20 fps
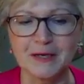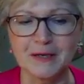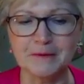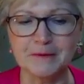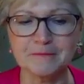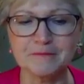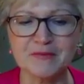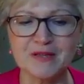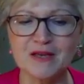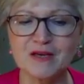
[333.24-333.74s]

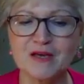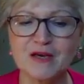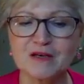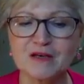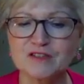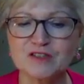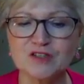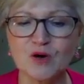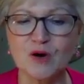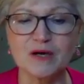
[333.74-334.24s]
Okay.
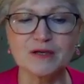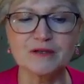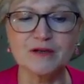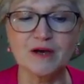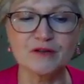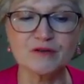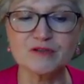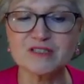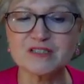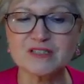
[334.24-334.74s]
So
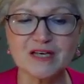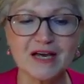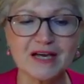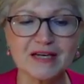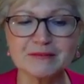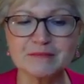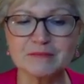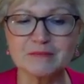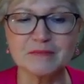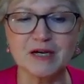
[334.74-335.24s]
another
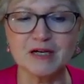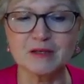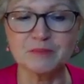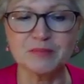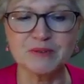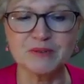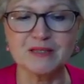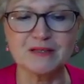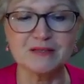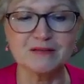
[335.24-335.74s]
sign
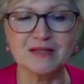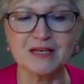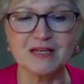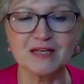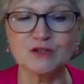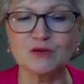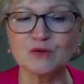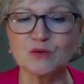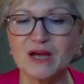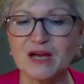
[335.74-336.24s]
might be
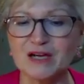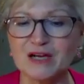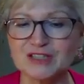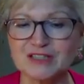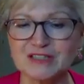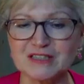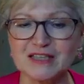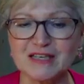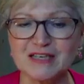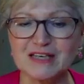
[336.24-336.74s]
that you
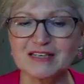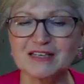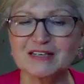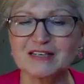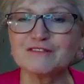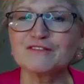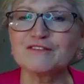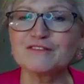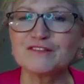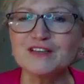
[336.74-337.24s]
actually
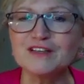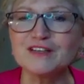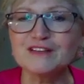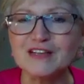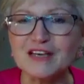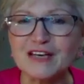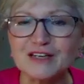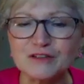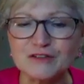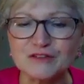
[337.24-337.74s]
can
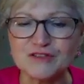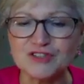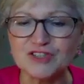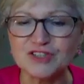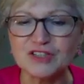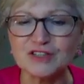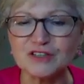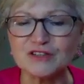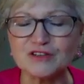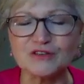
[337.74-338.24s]
feel
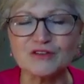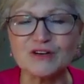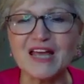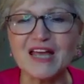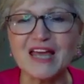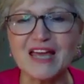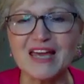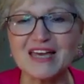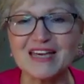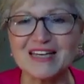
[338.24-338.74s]
energy in your
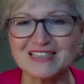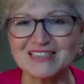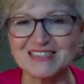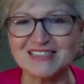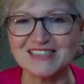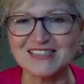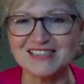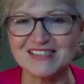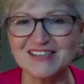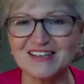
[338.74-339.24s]

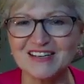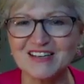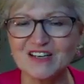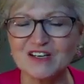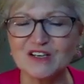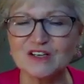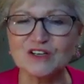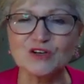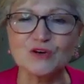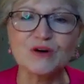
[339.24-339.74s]
hands.
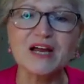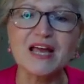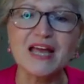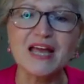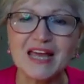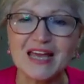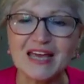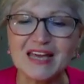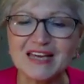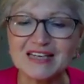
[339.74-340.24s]
Your
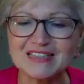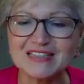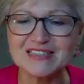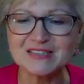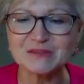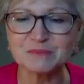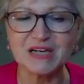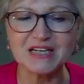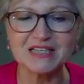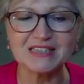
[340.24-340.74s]

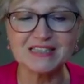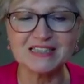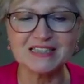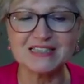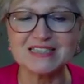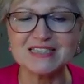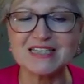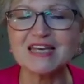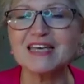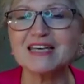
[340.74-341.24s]
hands might
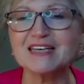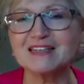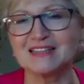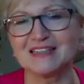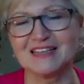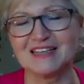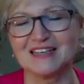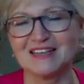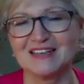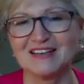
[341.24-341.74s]
get
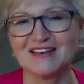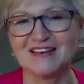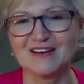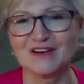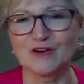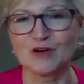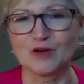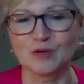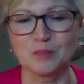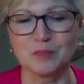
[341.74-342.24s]
tingly
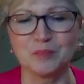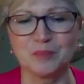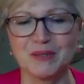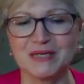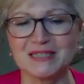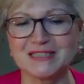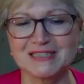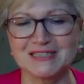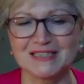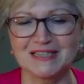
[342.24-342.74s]
or
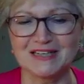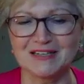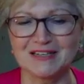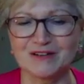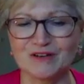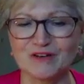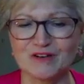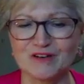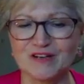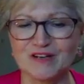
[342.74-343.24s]
buzzing
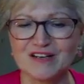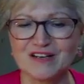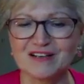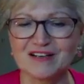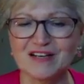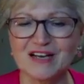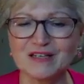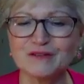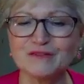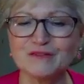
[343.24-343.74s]
or
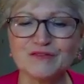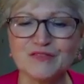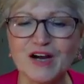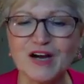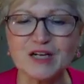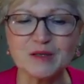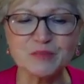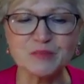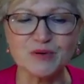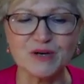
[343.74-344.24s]
kind of
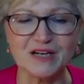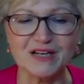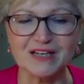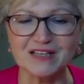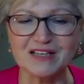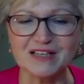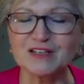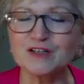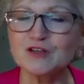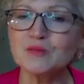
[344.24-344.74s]

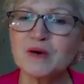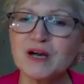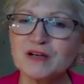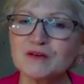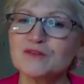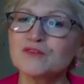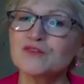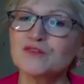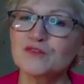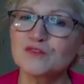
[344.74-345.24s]
vibrating, and you
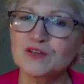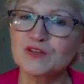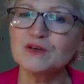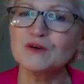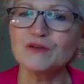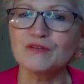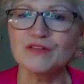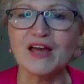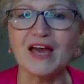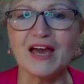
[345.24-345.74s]
might
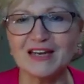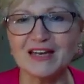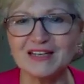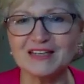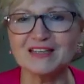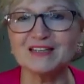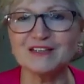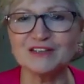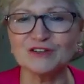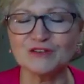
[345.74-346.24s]
feel that
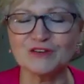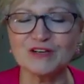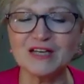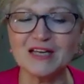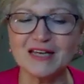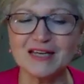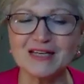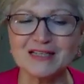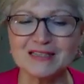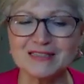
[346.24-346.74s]
in your
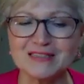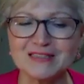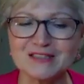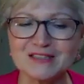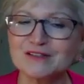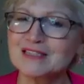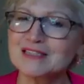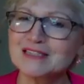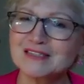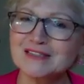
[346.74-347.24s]
hands.
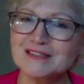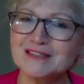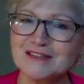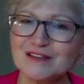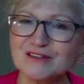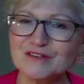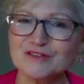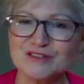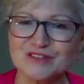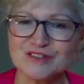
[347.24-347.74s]
So that's
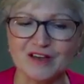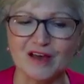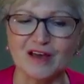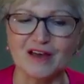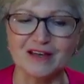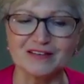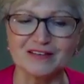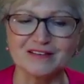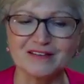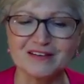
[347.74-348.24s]
another
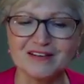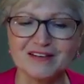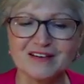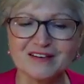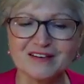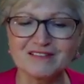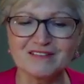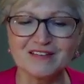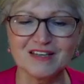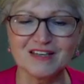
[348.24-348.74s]
sign
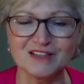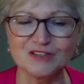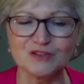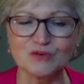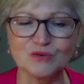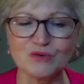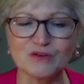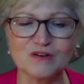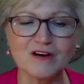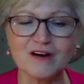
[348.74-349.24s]
that
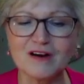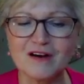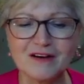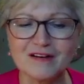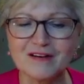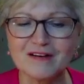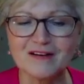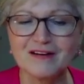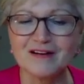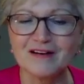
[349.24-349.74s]
you're
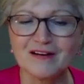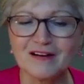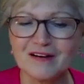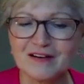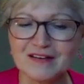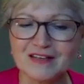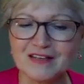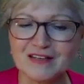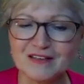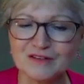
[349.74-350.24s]
a
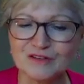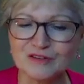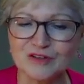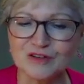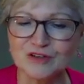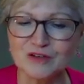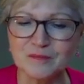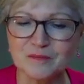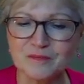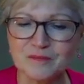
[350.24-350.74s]

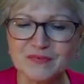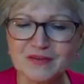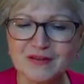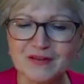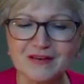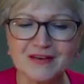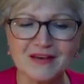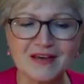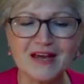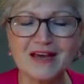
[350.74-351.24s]
healer.
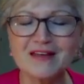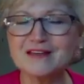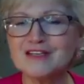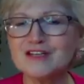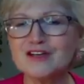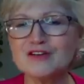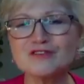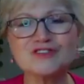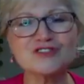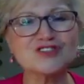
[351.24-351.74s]

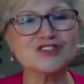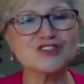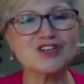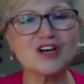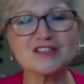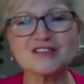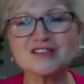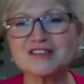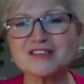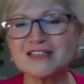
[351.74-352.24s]
And you're
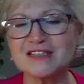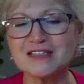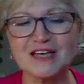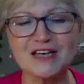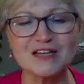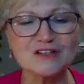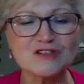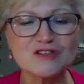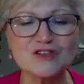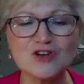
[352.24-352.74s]
just,
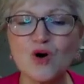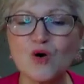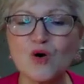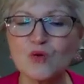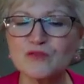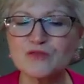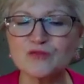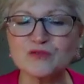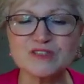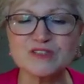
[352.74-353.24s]
again,
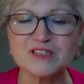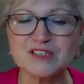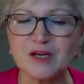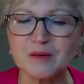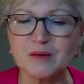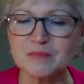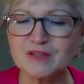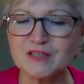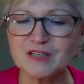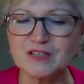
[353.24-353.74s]
known for
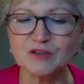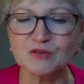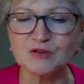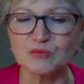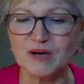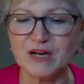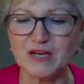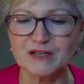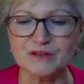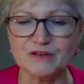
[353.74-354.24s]
something
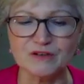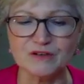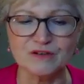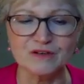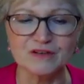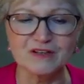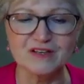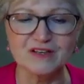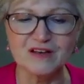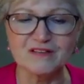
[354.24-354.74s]

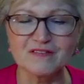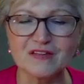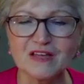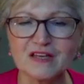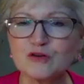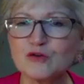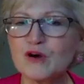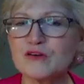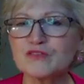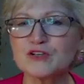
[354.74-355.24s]
greater.
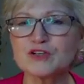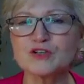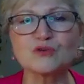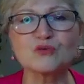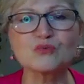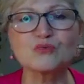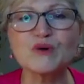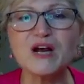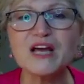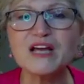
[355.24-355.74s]
You have a
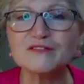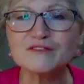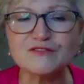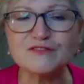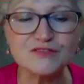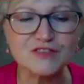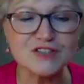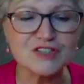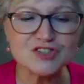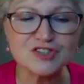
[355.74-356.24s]
great
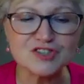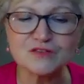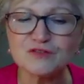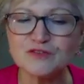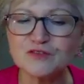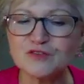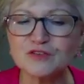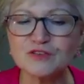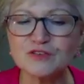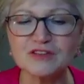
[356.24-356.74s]
vision
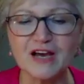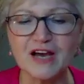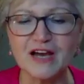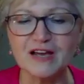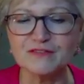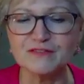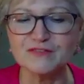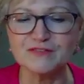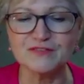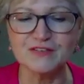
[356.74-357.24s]
for
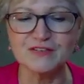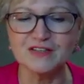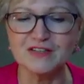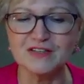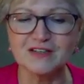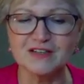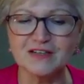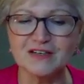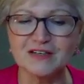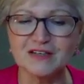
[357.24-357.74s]
life.
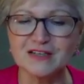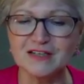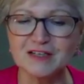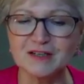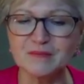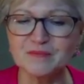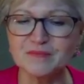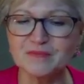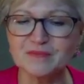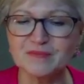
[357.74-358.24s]

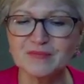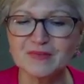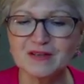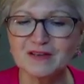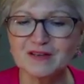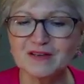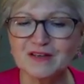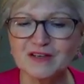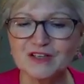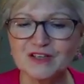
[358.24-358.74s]
Um,
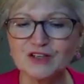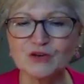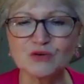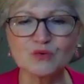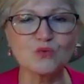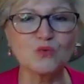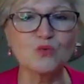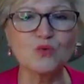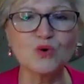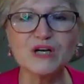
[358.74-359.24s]

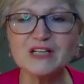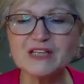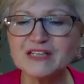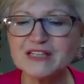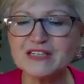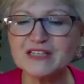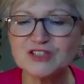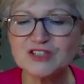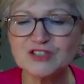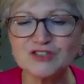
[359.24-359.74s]
you're
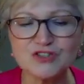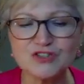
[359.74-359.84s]
willing to